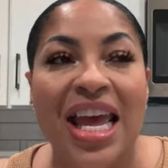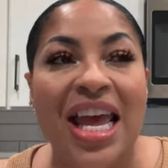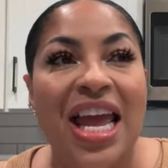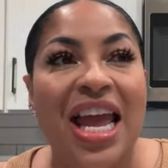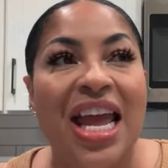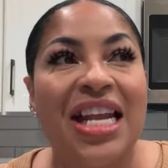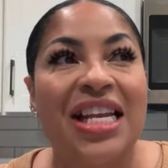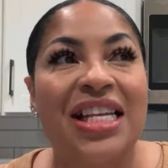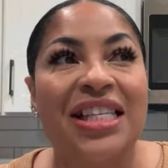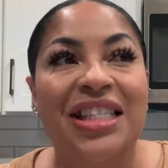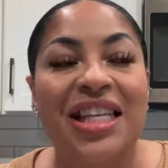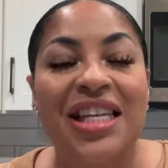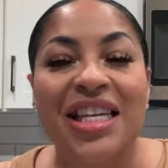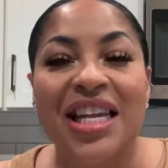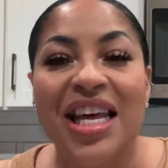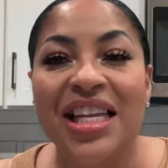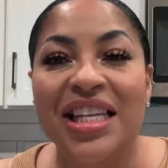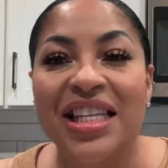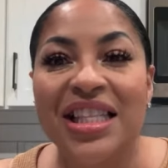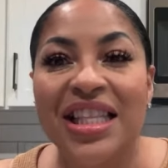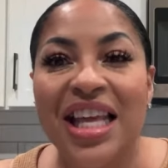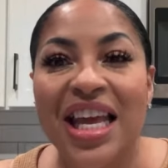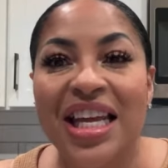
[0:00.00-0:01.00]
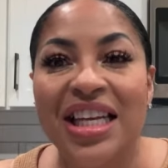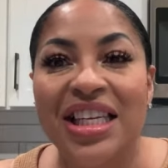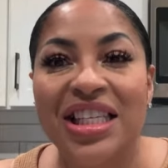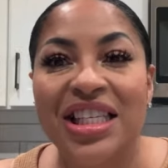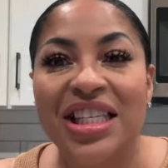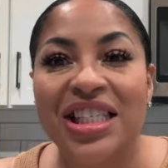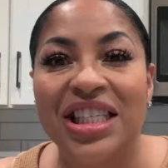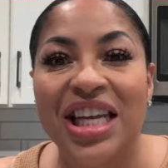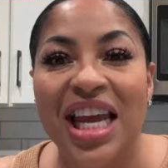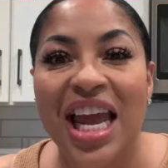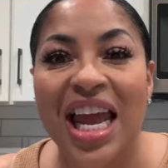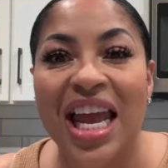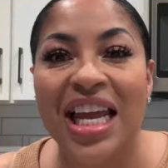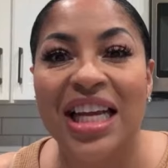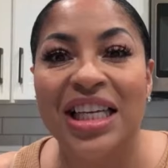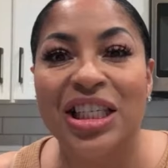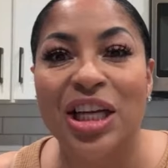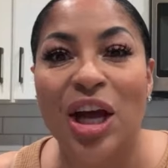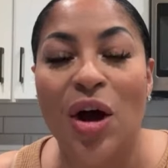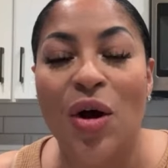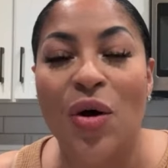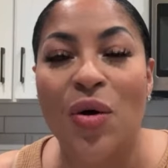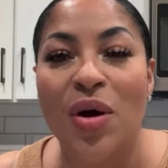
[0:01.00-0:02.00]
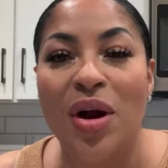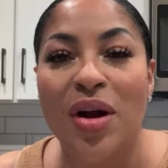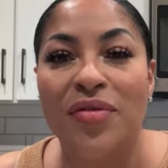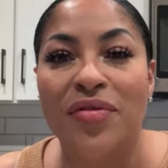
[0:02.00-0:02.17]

And it's another thing she changed on her.